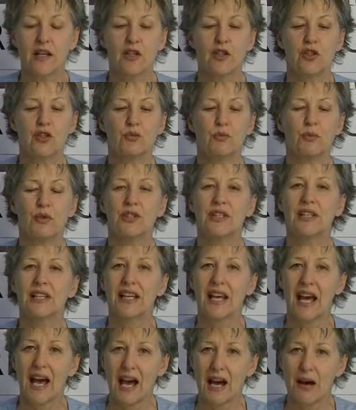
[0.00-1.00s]
to put a
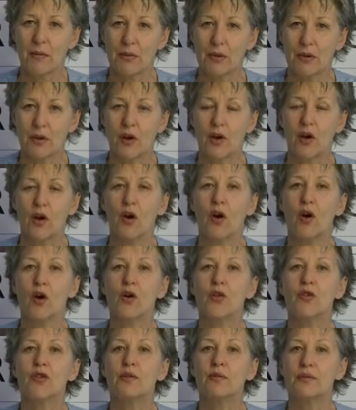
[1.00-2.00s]
cap
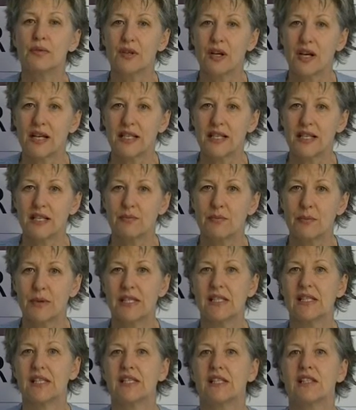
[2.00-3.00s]
on the prices
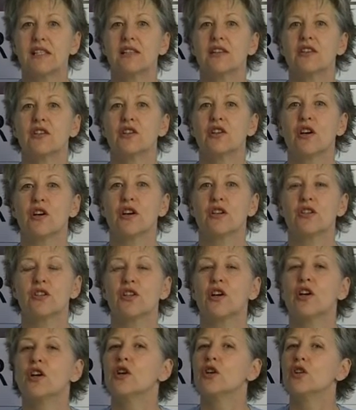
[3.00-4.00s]
businesses can charge
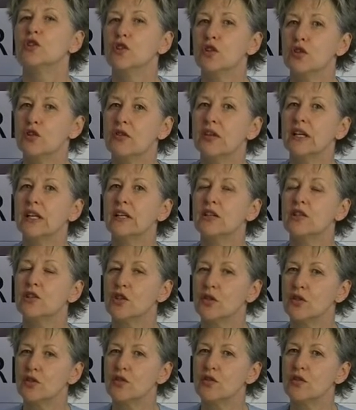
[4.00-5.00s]
during
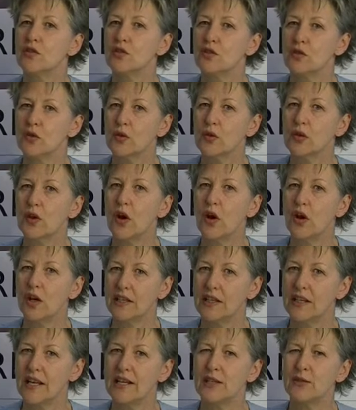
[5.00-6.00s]
children's school
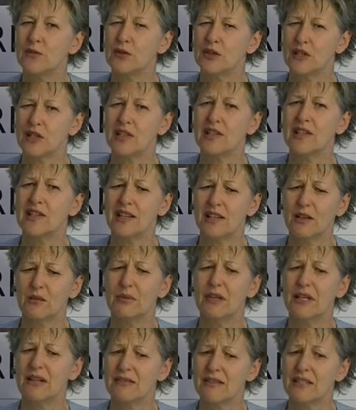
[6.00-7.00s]
holidays, which is a little
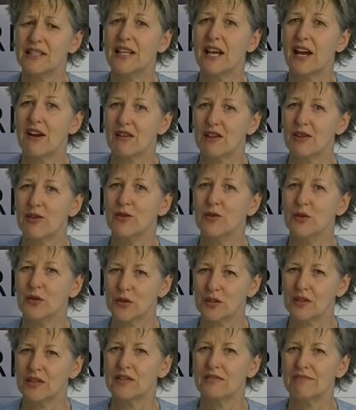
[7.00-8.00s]
bit of a scary
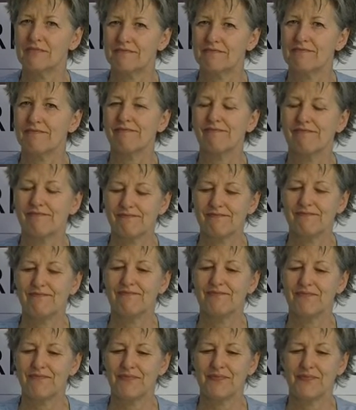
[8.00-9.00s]
thought.
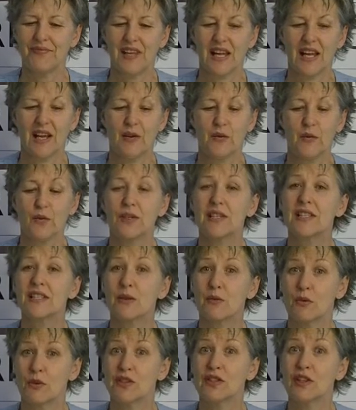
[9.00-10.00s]
We'll see
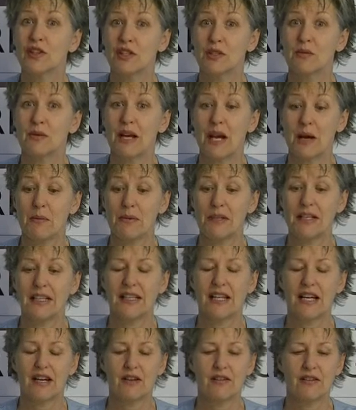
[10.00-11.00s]
what's going to be happening
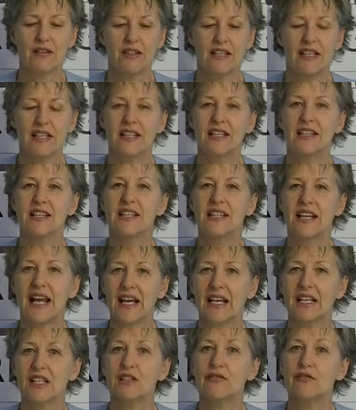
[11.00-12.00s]
there in the
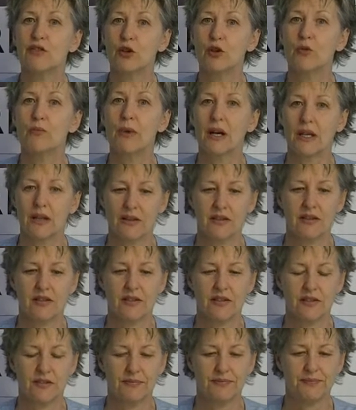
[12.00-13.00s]
next few months.